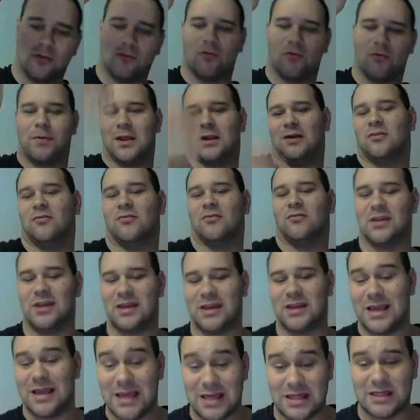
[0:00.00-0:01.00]
repetitively
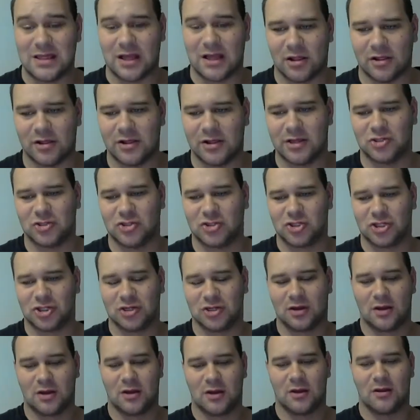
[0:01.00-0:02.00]
in the clinch
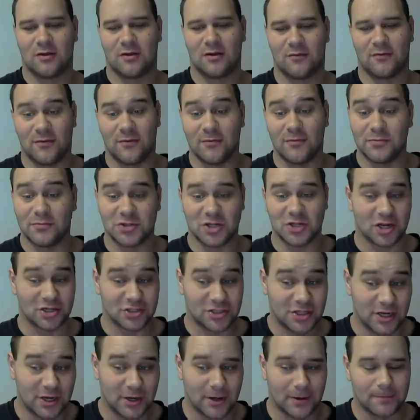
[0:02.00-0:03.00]
from Josh
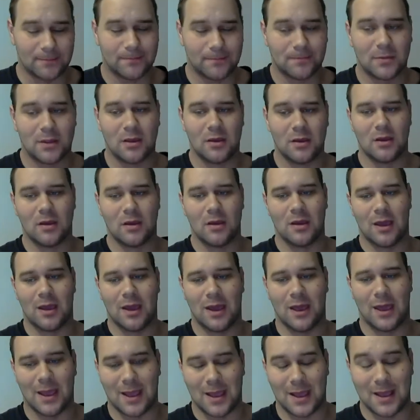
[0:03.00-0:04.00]
Neer.
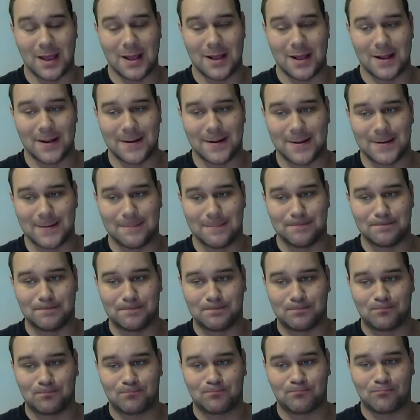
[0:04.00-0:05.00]
And
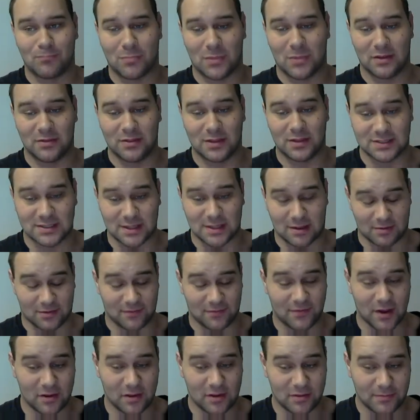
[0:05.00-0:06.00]
they stopped the
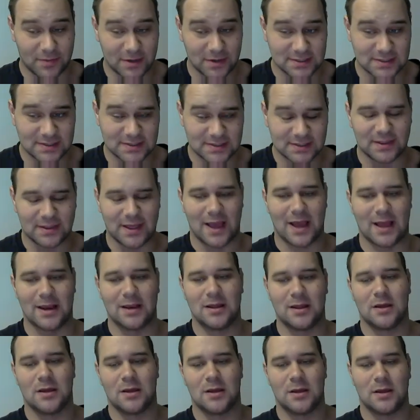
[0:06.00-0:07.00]
fight on the basis of that.
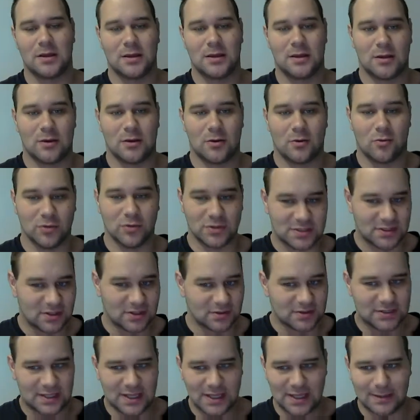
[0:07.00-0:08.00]

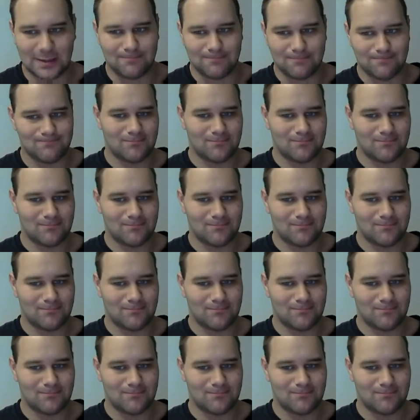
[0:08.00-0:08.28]
Wisniewski,